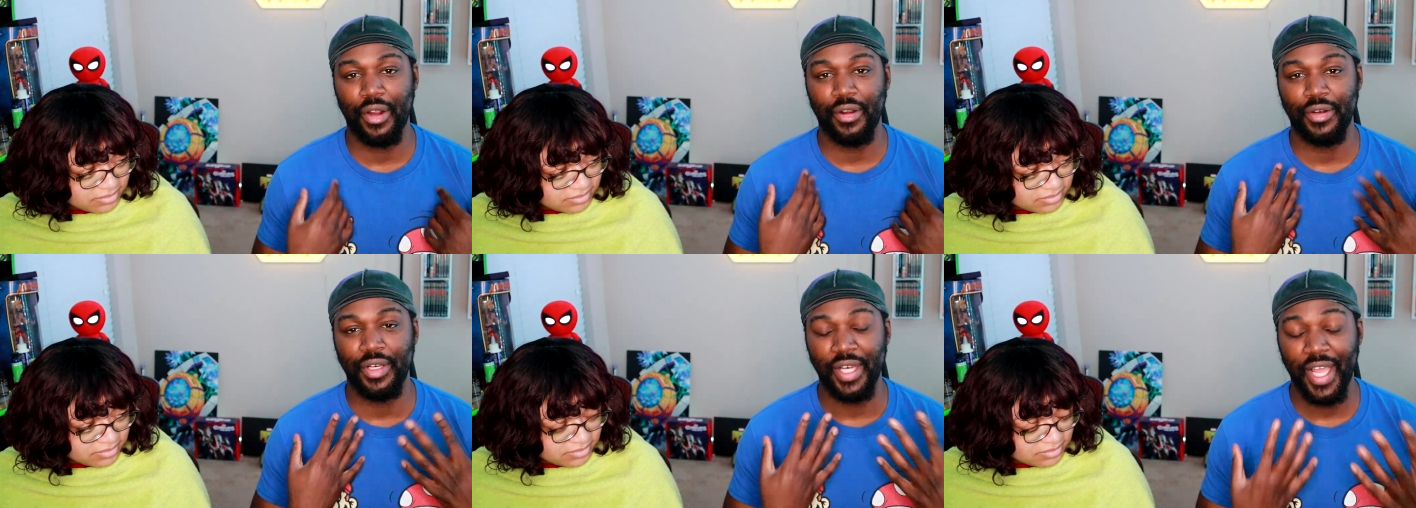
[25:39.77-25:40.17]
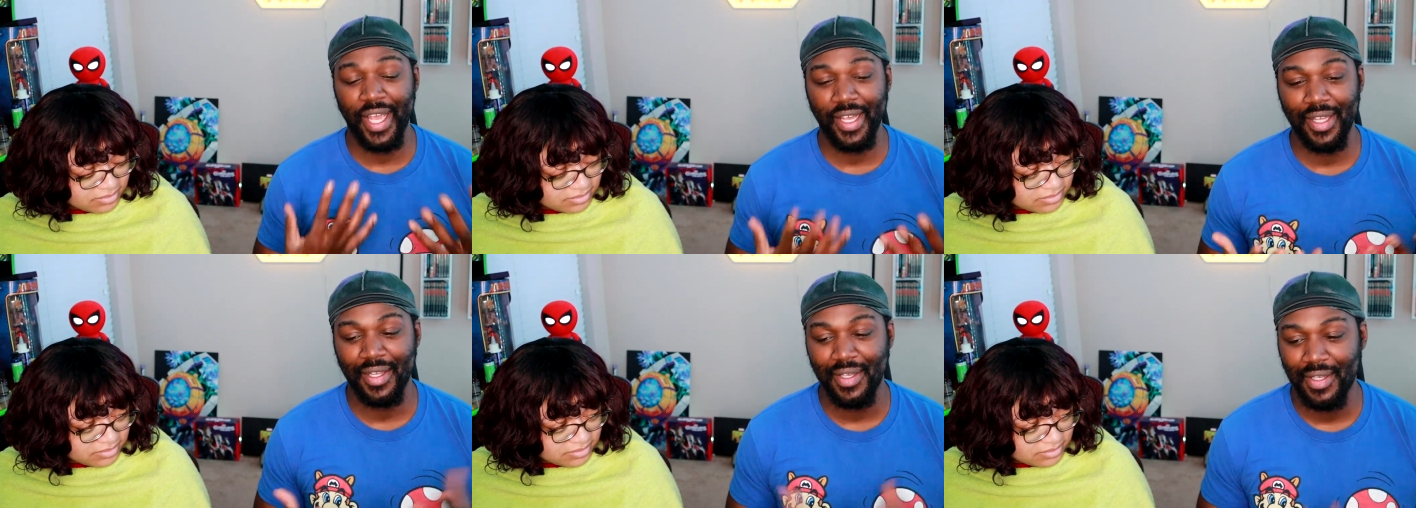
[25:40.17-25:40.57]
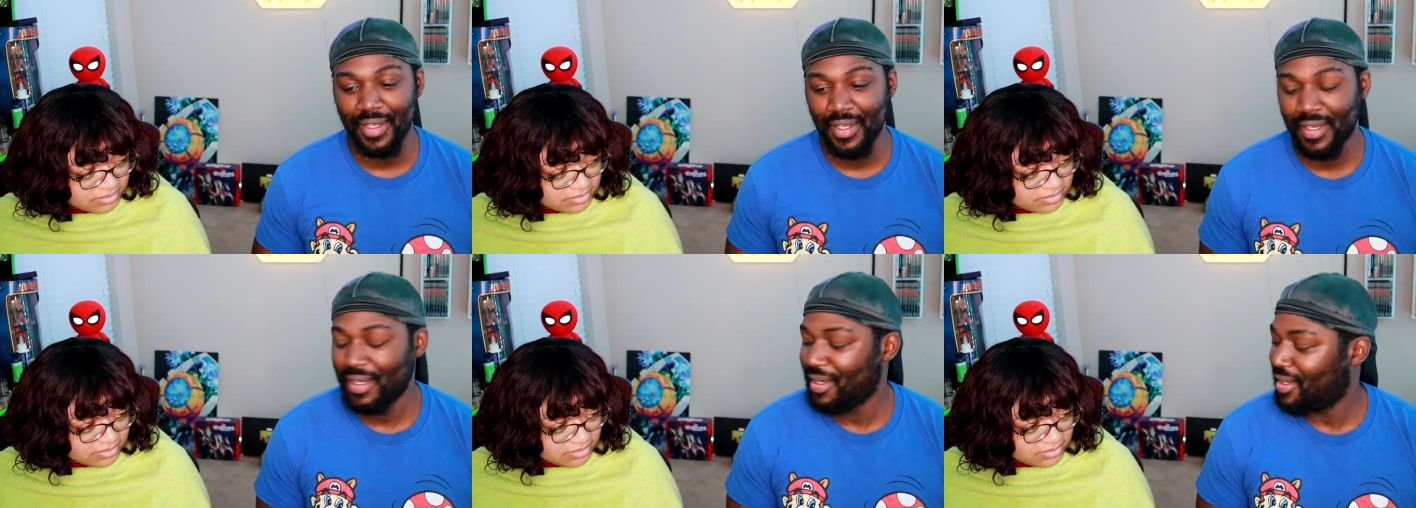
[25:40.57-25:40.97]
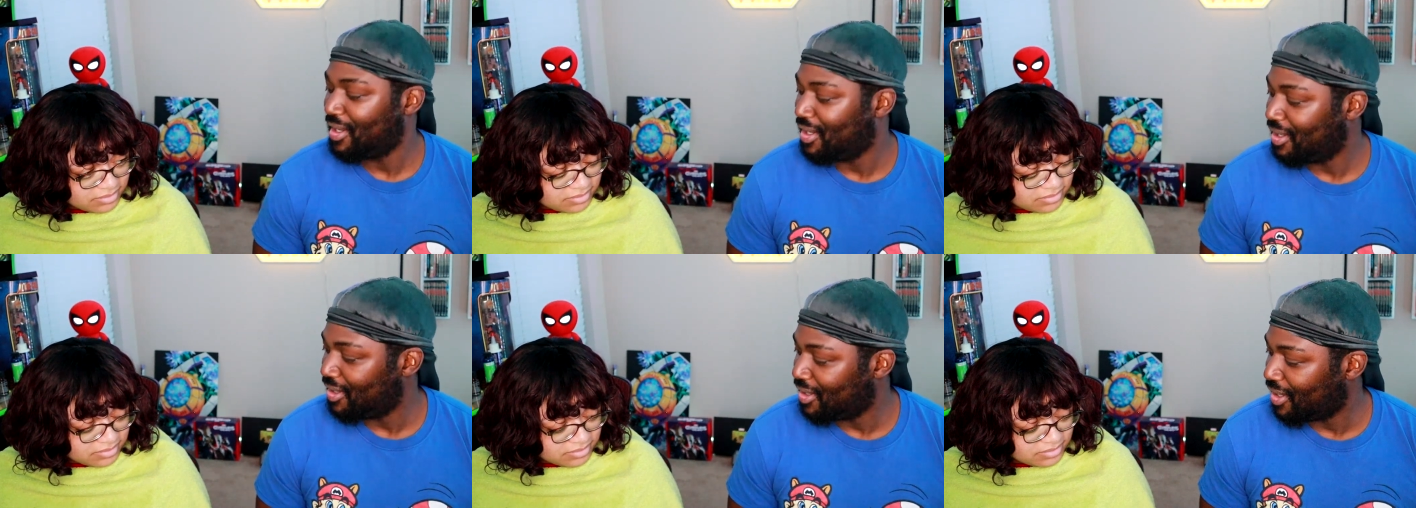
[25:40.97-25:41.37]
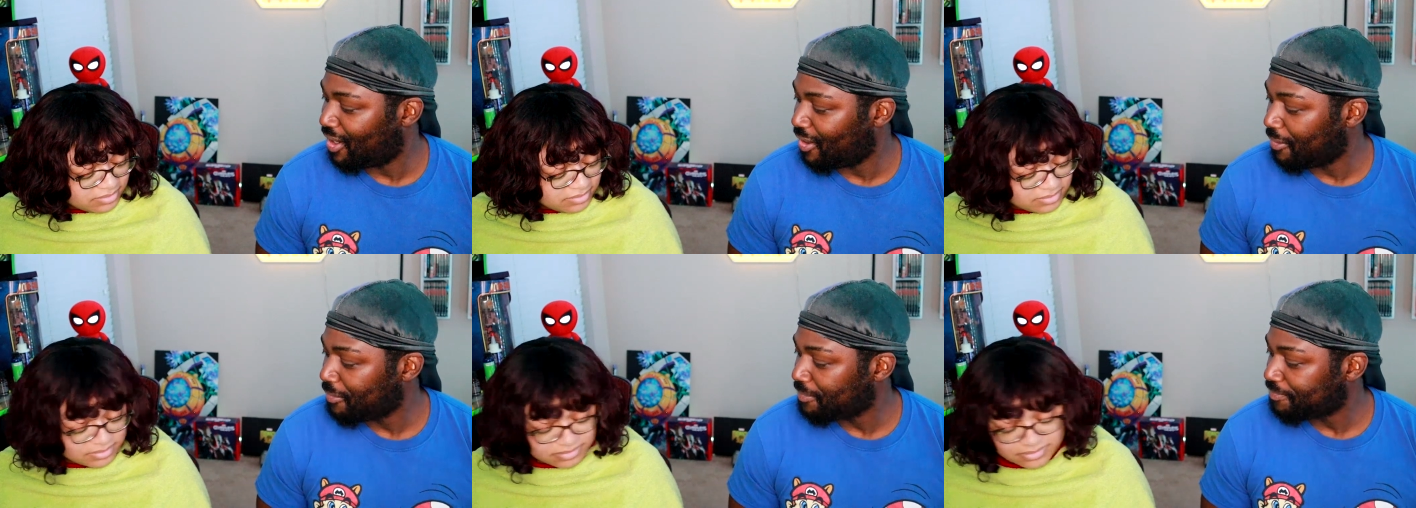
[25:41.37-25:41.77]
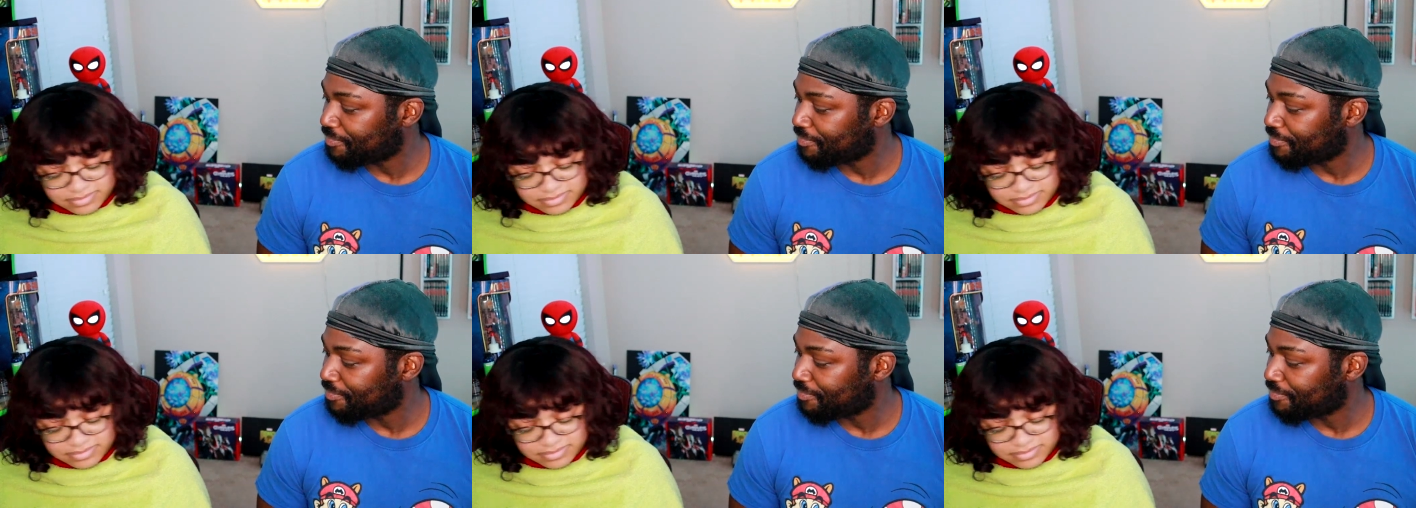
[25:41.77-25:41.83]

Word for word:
Speaker 1: her neck, you know?